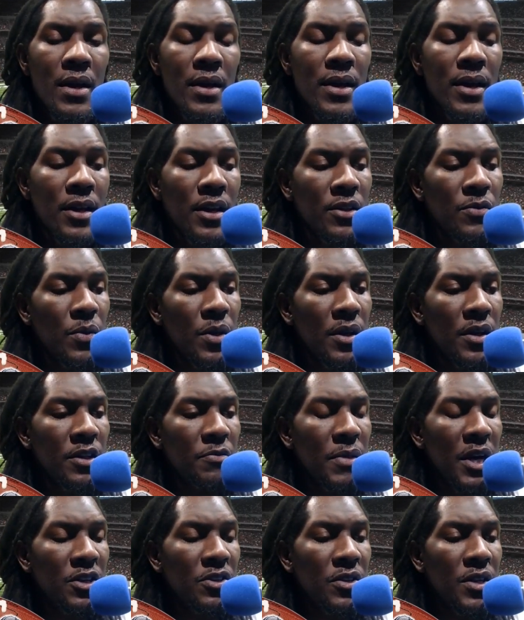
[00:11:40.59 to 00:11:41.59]
It is what it is.
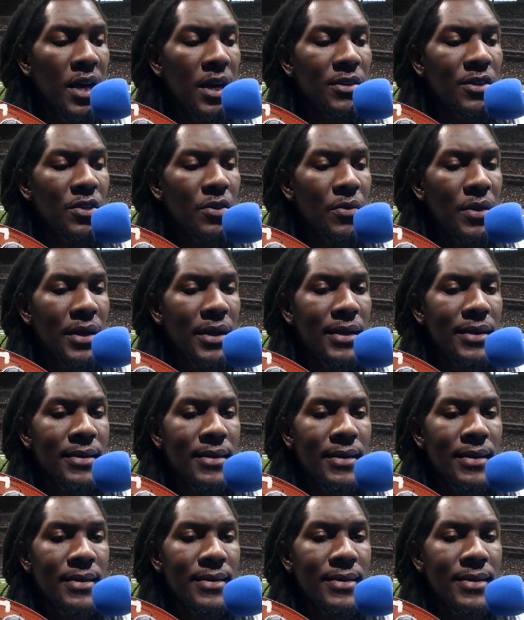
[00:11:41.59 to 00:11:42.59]
Make sure y'all tune
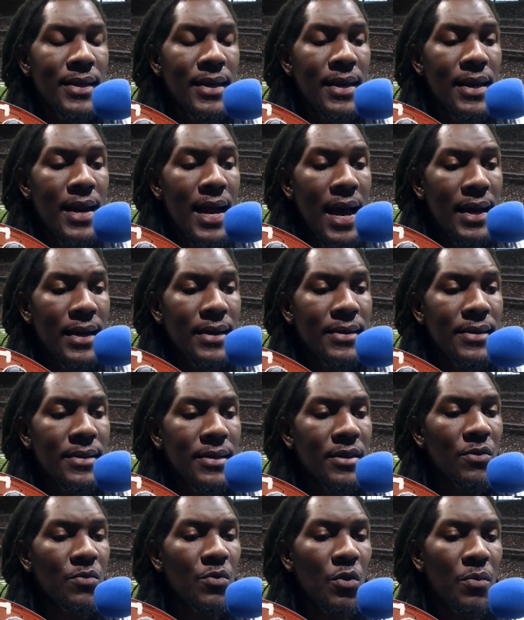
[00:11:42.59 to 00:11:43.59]
in tonight,
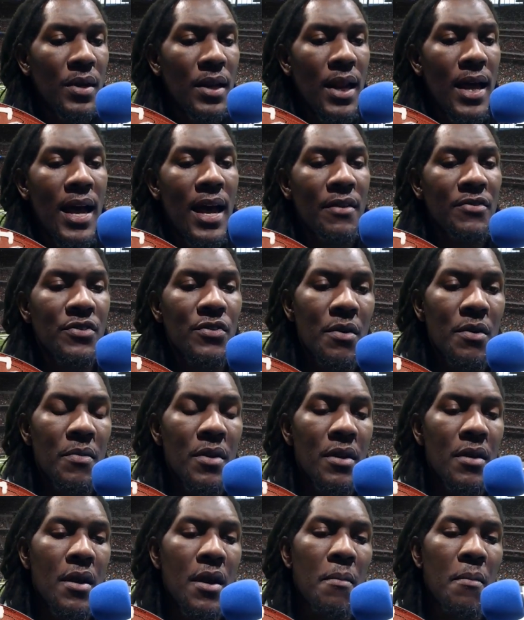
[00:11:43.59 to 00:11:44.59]
because we'll be live
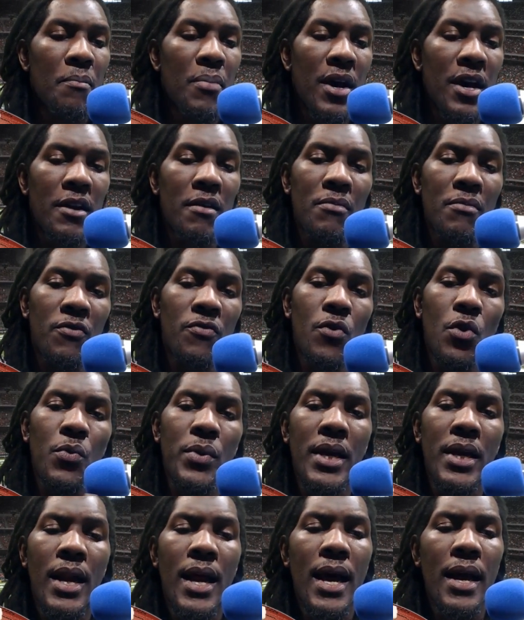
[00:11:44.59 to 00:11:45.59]
streaming. But before we
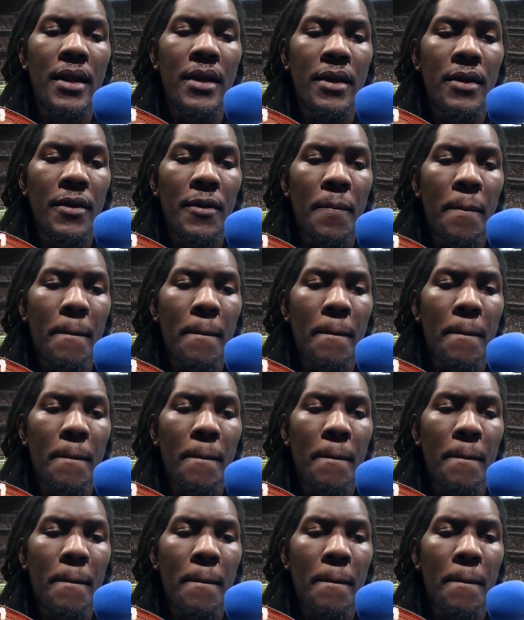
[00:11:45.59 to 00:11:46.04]
get out of here,